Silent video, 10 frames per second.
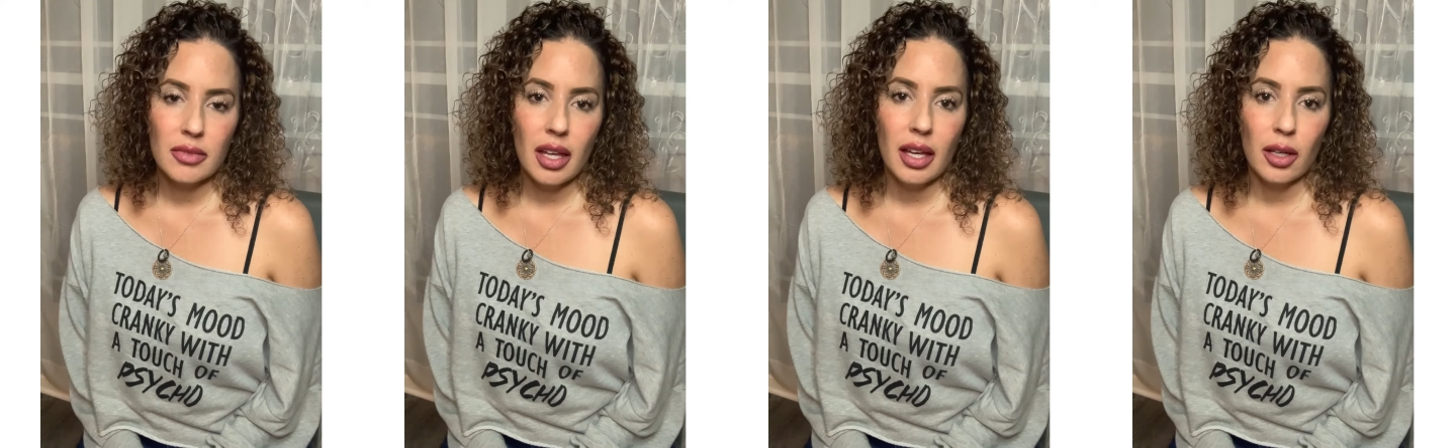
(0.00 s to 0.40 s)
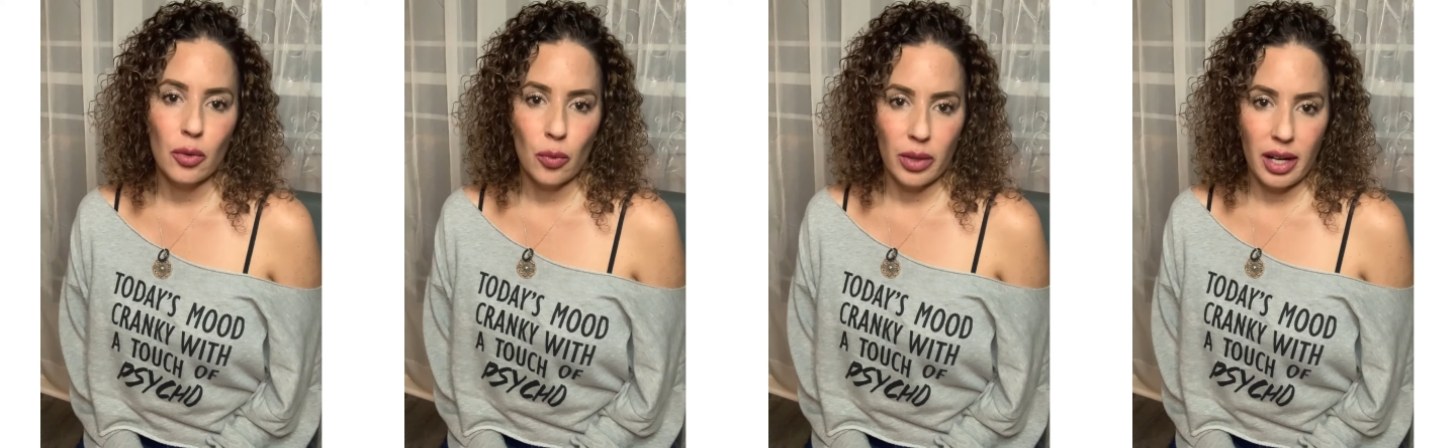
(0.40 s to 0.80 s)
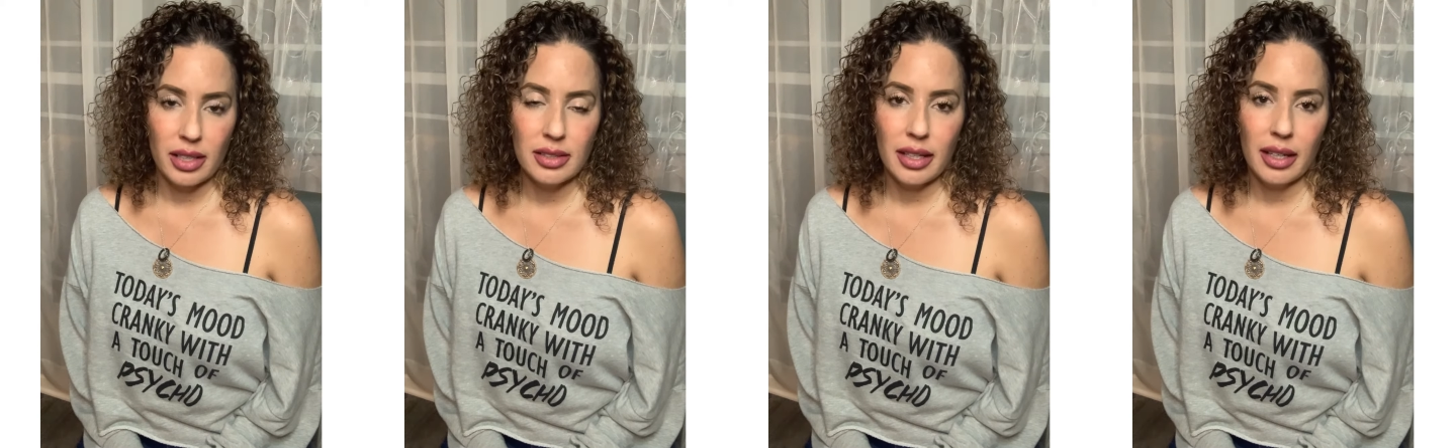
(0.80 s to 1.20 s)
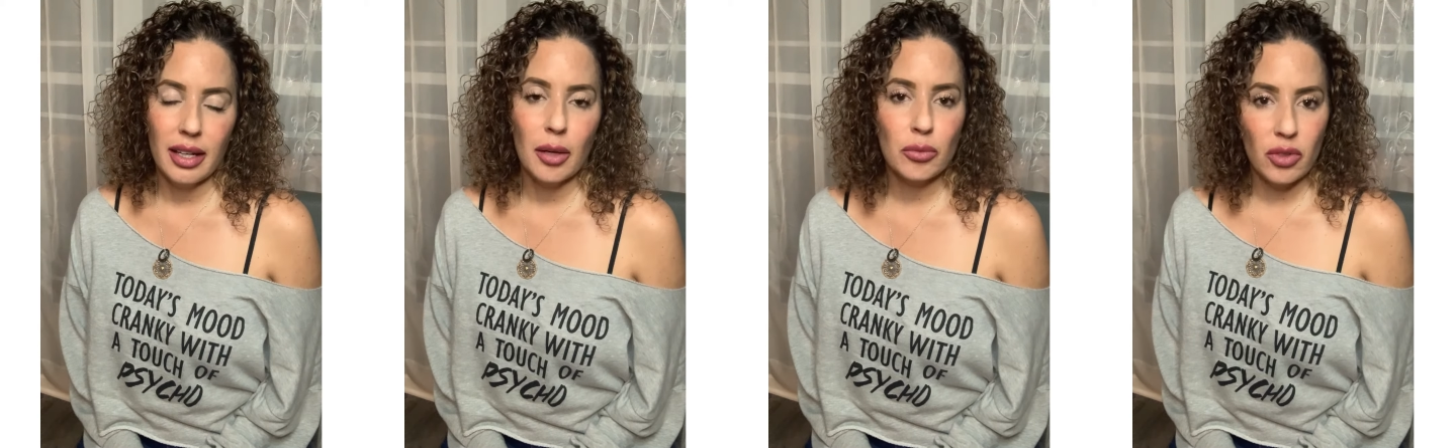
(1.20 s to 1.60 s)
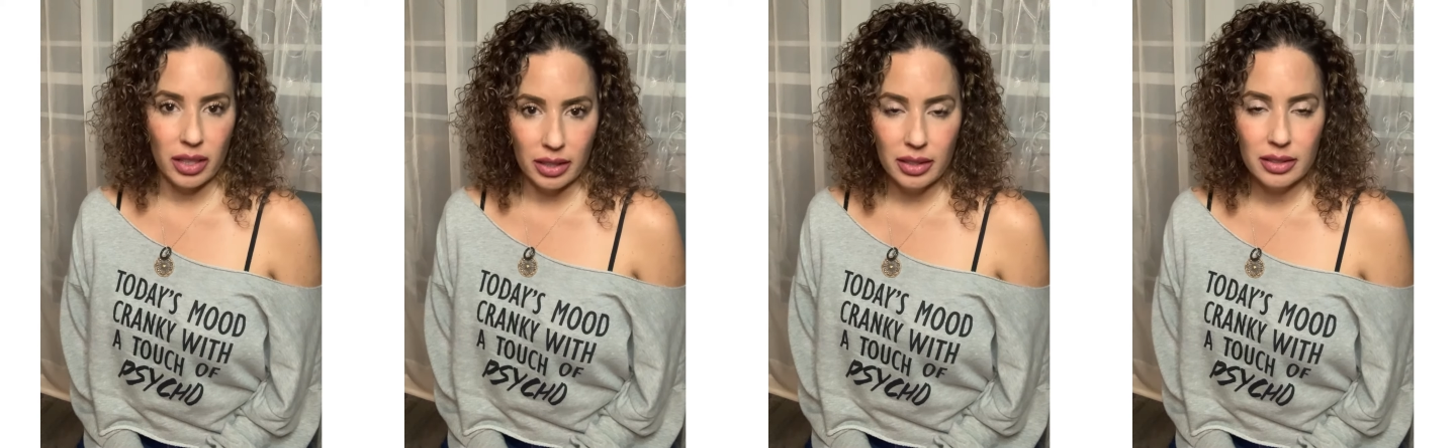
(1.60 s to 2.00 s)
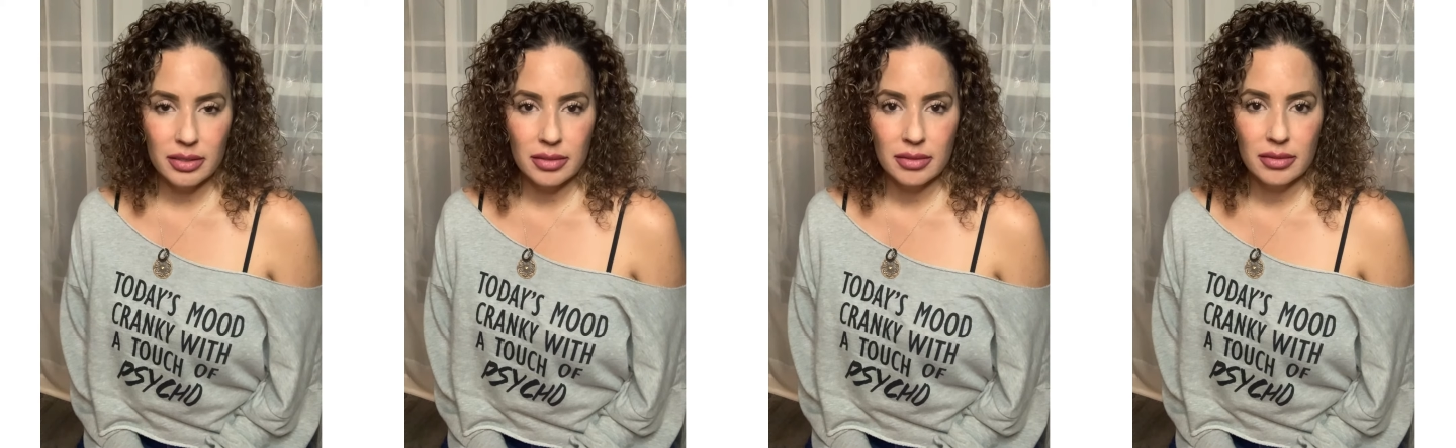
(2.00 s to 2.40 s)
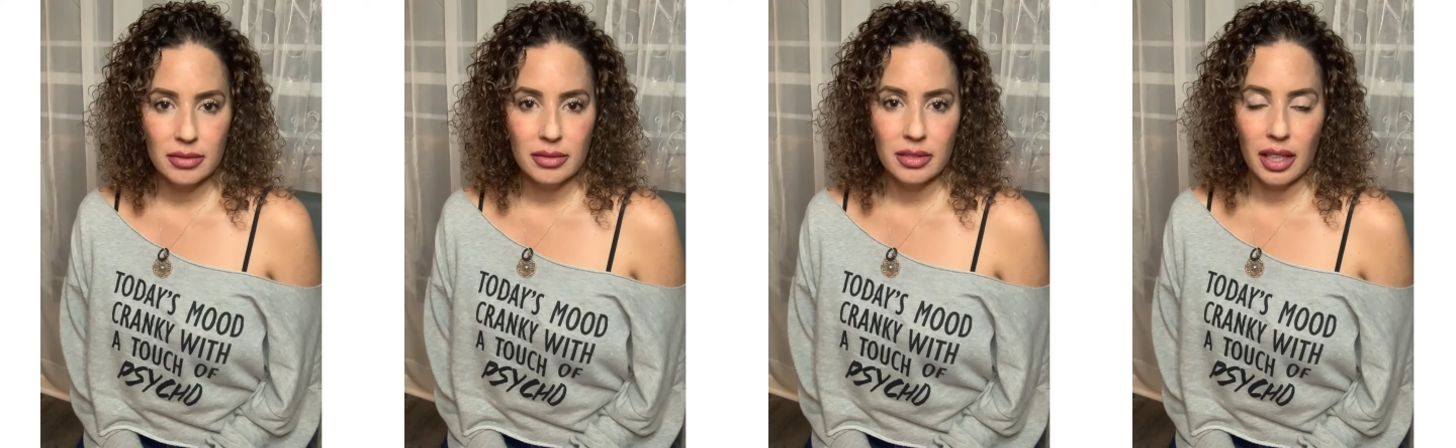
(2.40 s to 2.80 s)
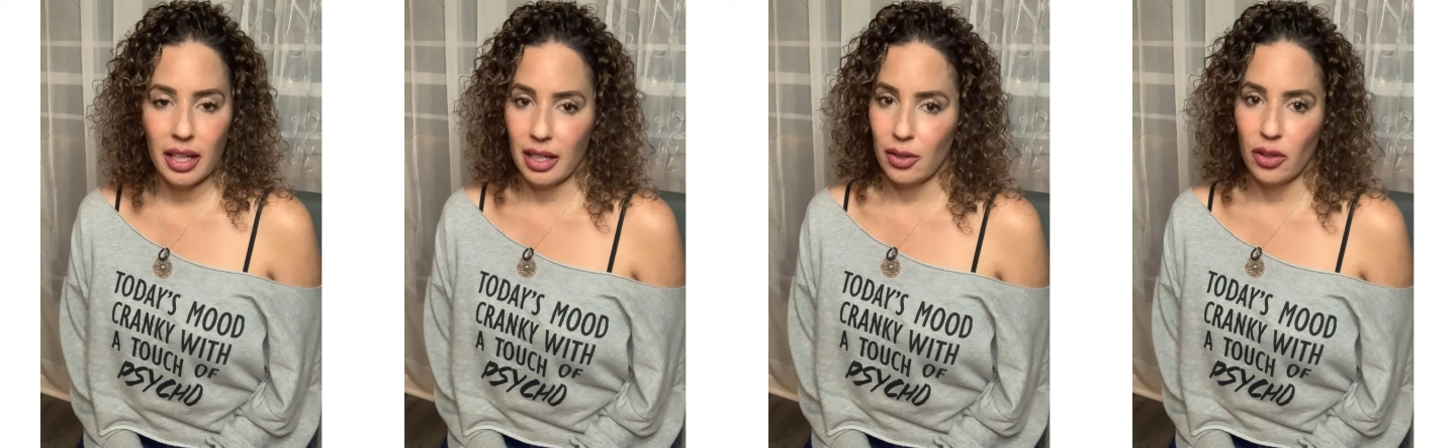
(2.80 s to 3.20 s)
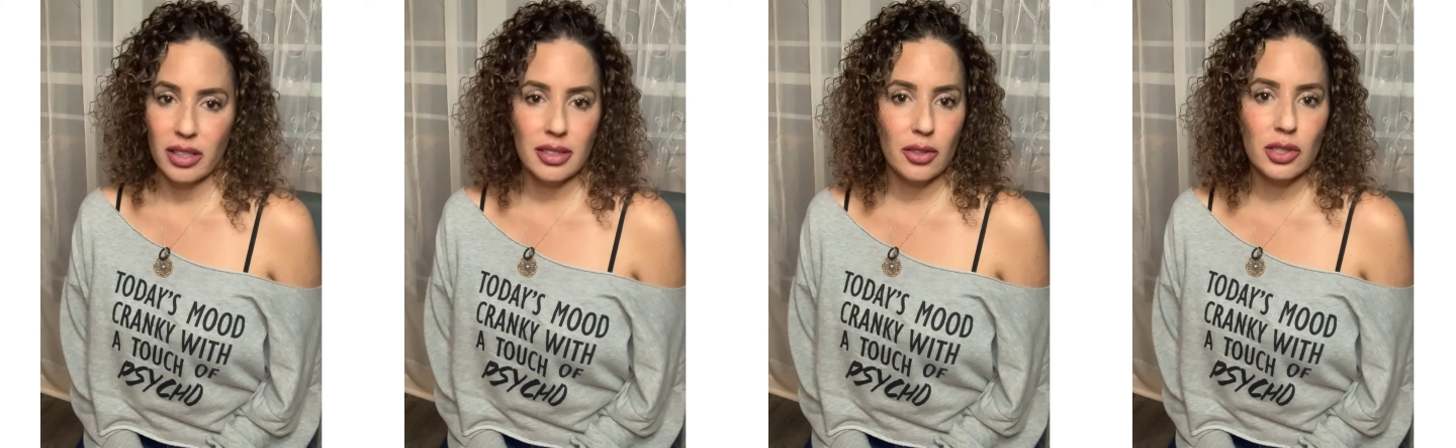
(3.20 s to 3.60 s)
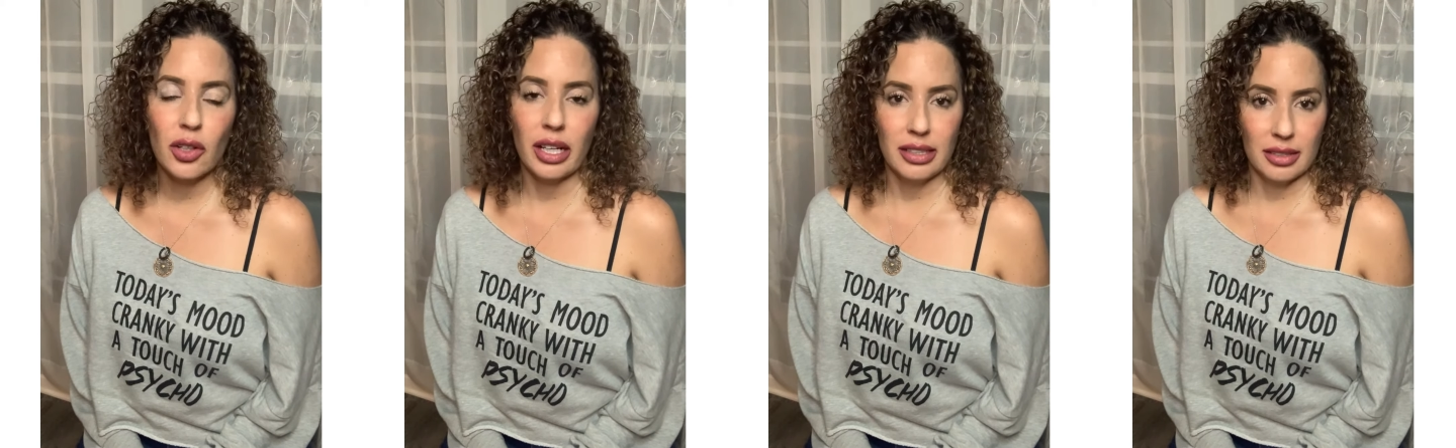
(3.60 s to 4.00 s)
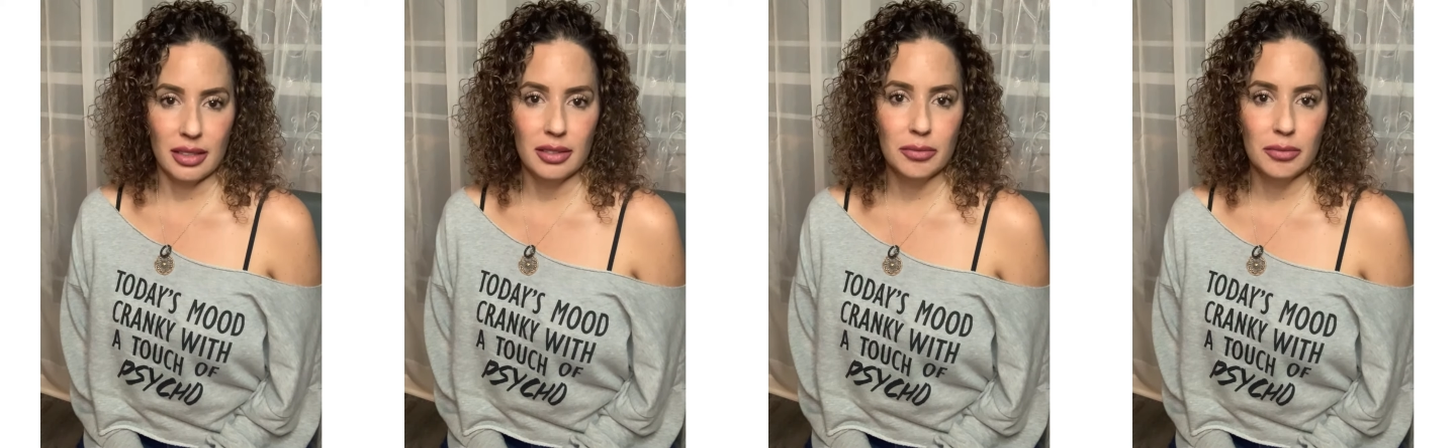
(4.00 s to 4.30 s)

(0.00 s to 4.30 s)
And when I say I'm ready, and I know that sounds crazy